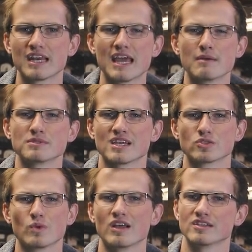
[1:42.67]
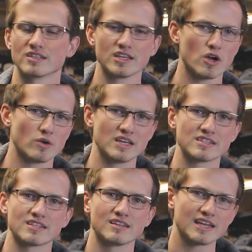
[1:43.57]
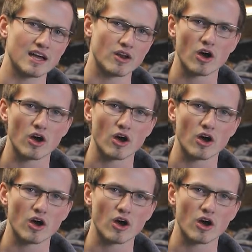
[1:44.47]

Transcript: names, as well as Leonis and Leon